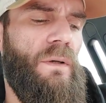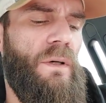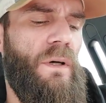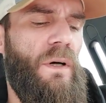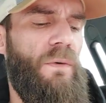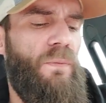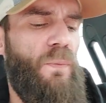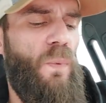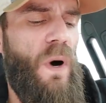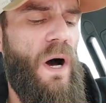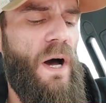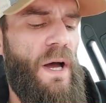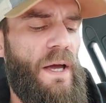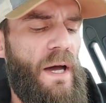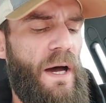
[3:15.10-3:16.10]

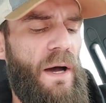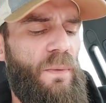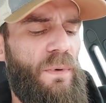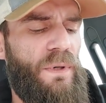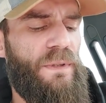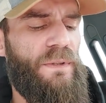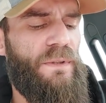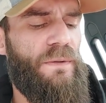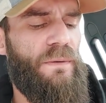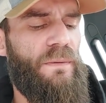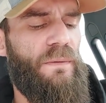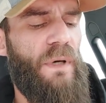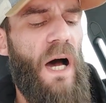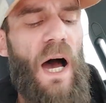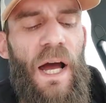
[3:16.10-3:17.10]
I was
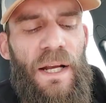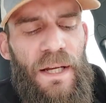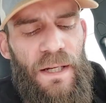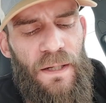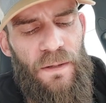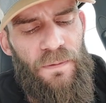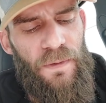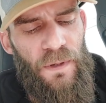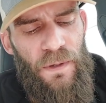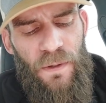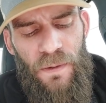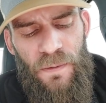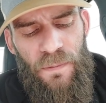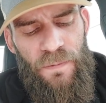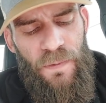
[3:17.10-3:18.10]
hiding
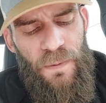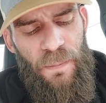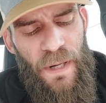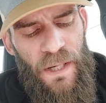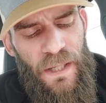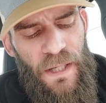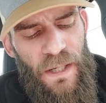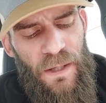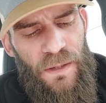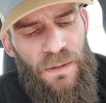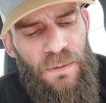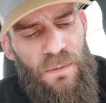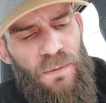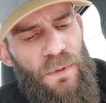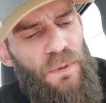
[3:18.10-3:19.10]
for many years
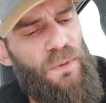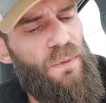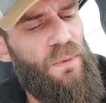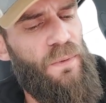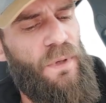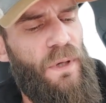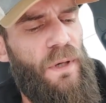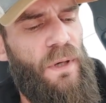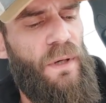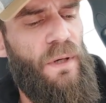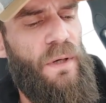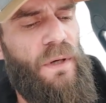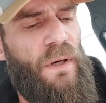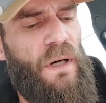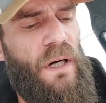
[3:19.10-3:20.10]
through
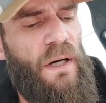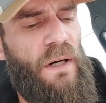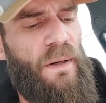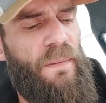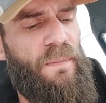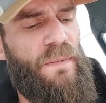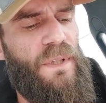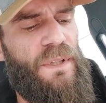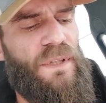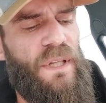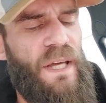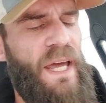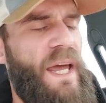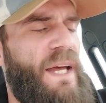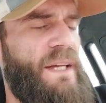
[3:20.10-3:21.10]
just
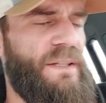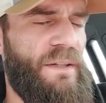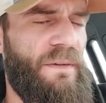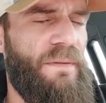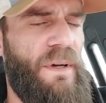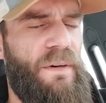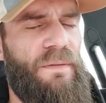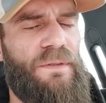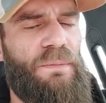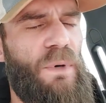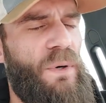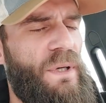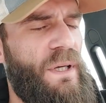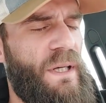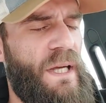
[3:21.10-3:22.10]
the haze of
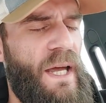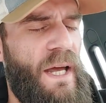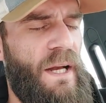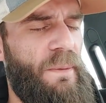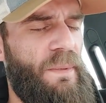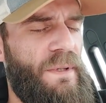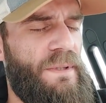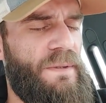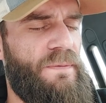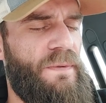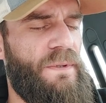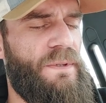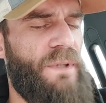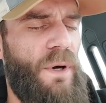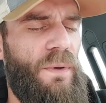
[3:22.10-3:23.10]
smoking cannabis
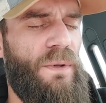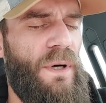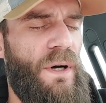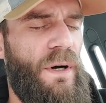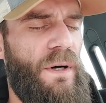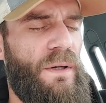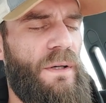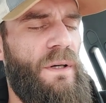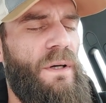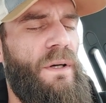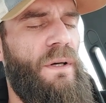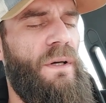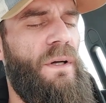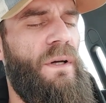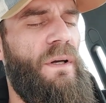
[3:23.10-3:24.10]
for so long,
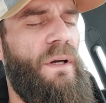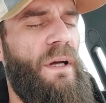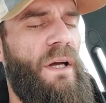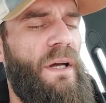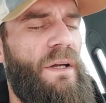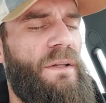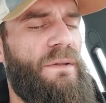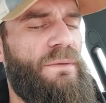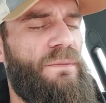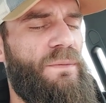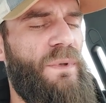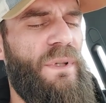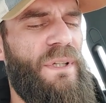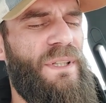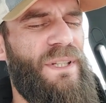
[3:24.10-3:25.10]
and
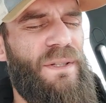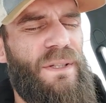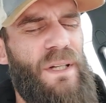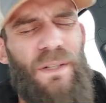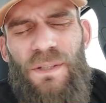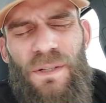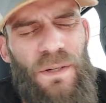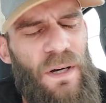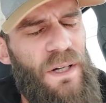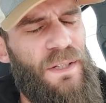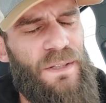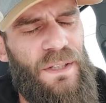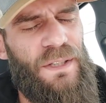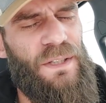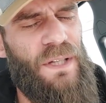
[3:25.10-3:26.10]
really just
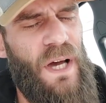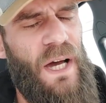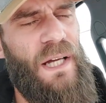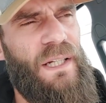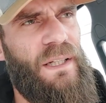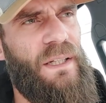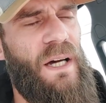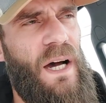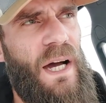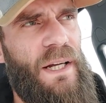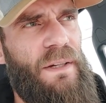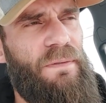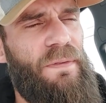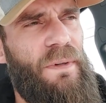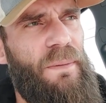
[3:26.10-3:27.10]
honestly just
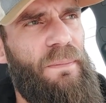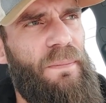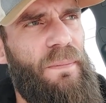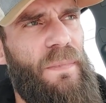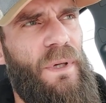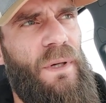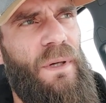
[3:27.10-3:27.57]
hiding from